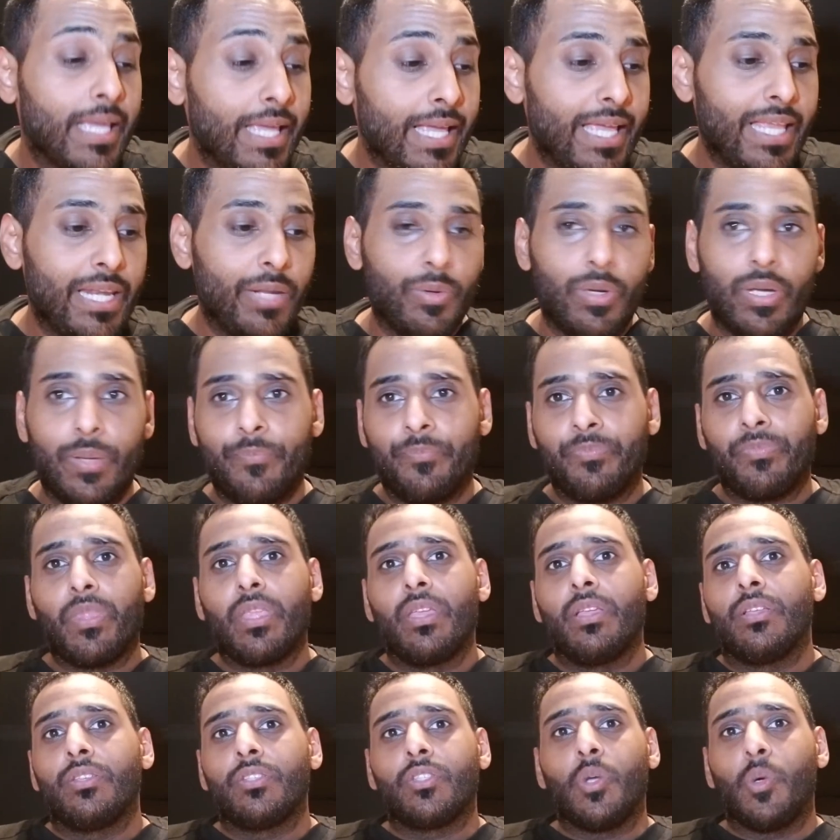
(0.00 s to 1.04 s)
Anyway,
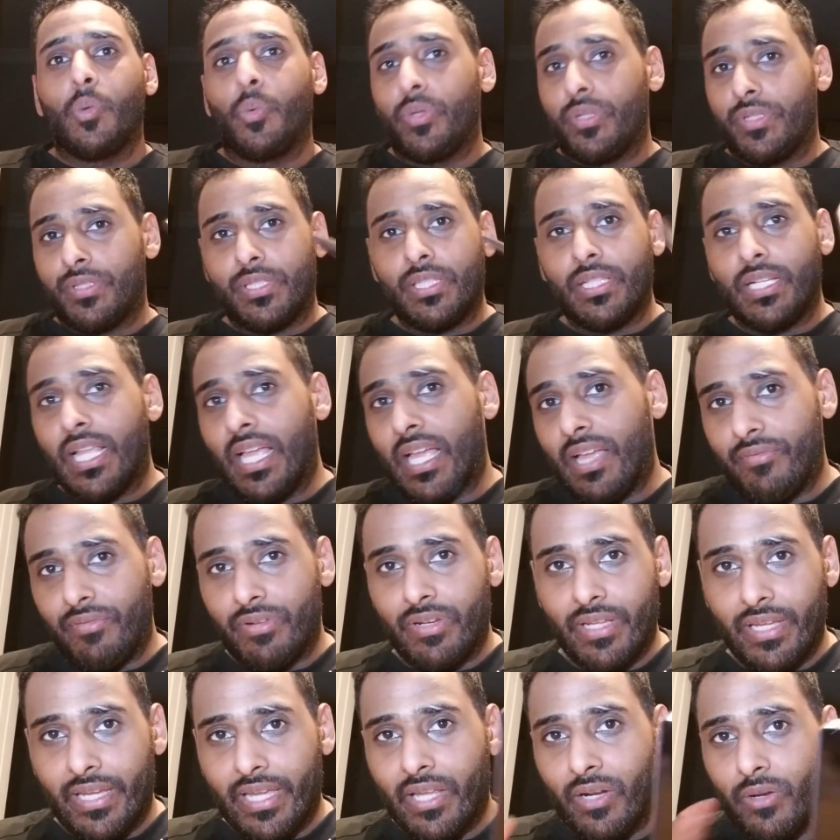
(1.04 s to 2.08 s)
so we still have it
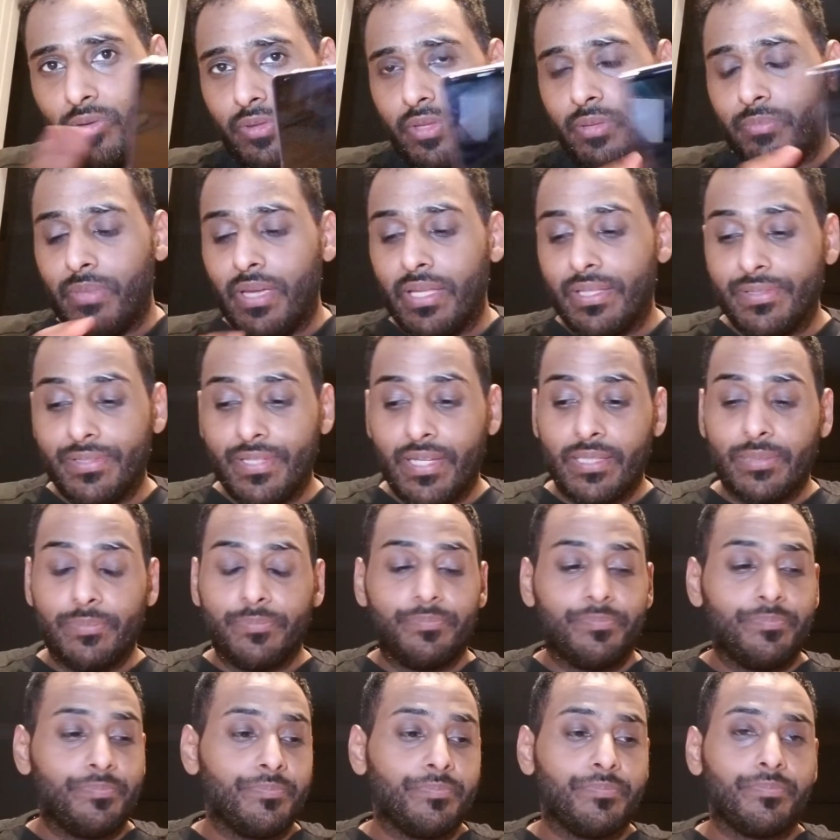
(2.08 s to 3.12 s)
again on the Mate
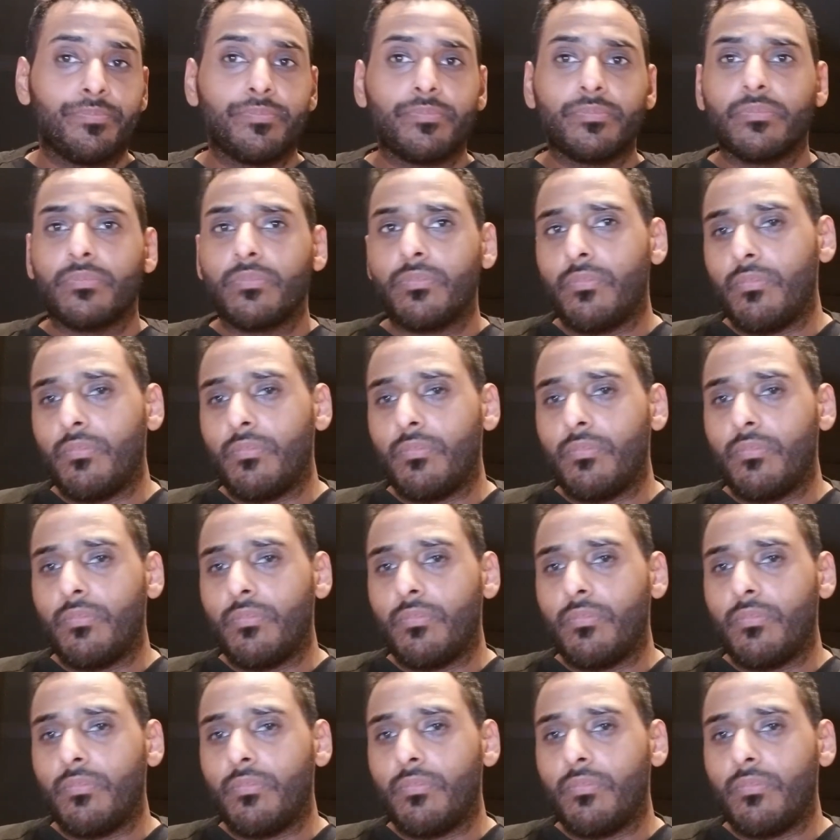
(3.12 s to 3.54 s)
10,